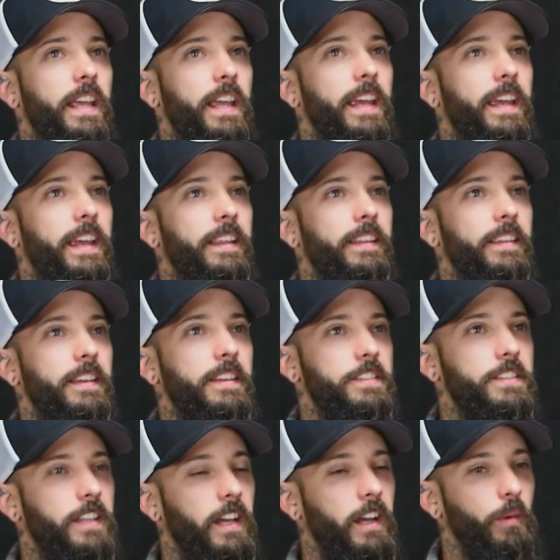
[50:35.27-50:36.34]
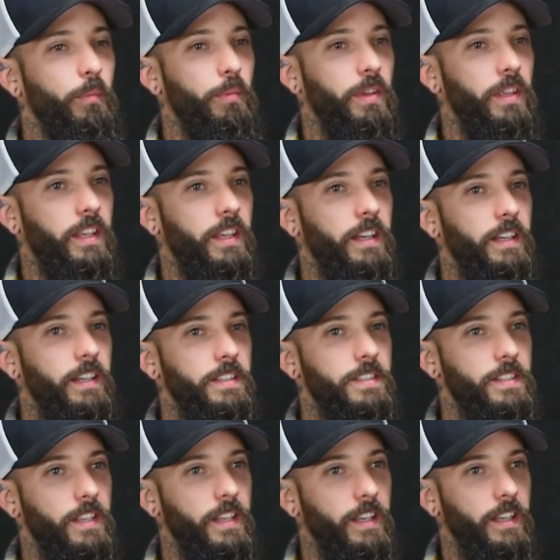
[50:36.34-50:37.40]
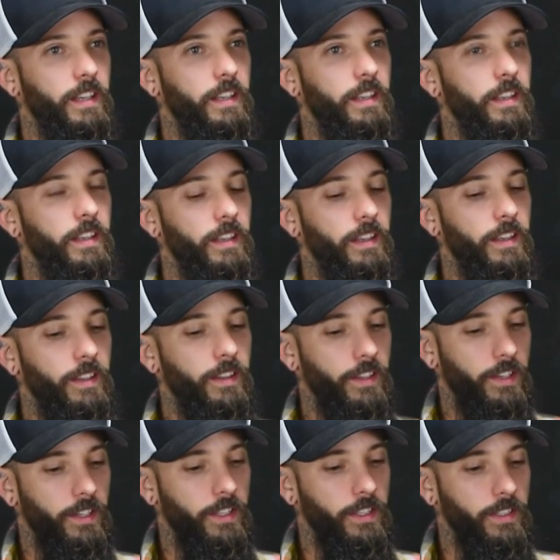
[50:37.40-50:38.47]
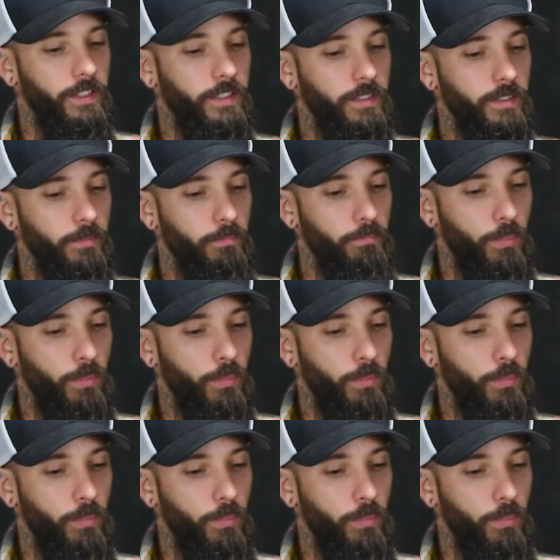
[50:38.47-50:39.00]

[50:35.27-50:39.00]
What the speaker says: and they stopped because their